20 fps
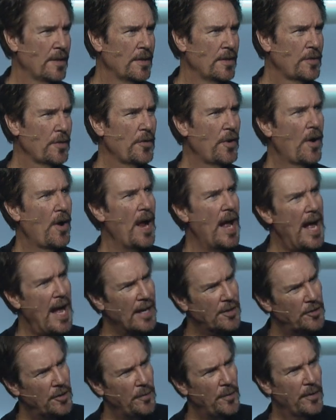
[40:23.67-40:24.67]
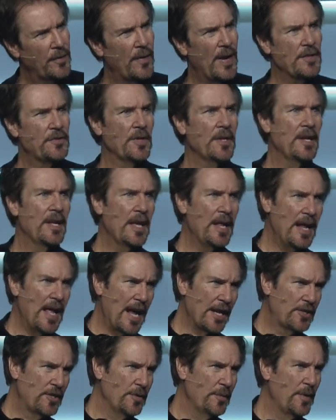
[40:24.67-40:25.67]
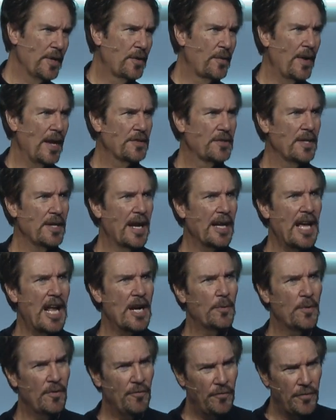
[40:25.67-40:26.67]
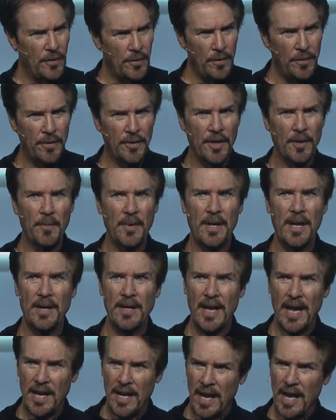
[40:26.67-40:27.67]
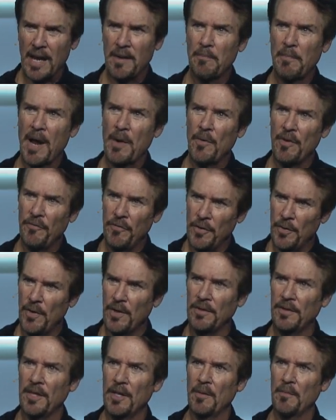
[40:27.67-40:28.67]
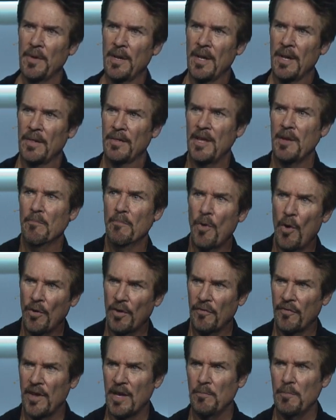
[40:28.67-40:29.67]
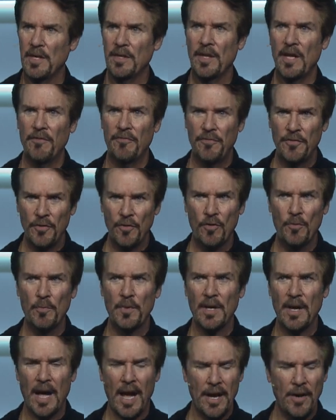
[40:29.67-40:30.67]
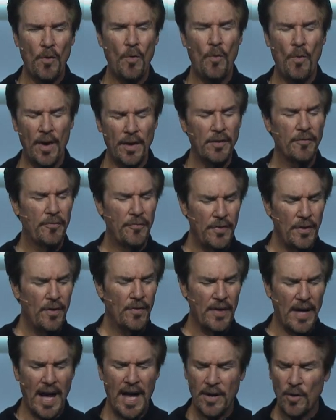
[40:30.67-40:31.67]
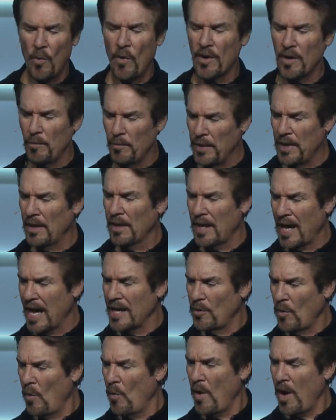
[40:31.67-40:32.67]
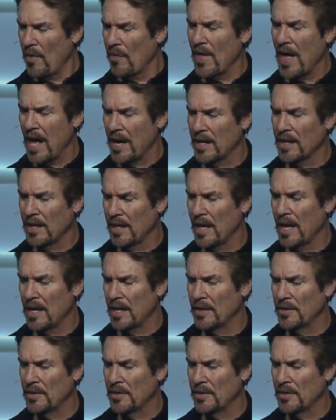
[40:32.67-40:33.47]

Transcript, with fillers: So there are action regrets and inaction regrets, and I got to review them. And, and, and by reviewing them, they motivate me, they fuel me. I don't want to feel that. I don't want to be like, I don't want that again.